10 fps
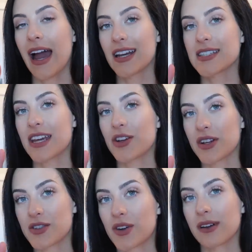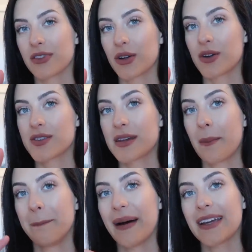how to take your Instagram photos
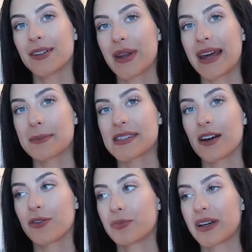by your damn self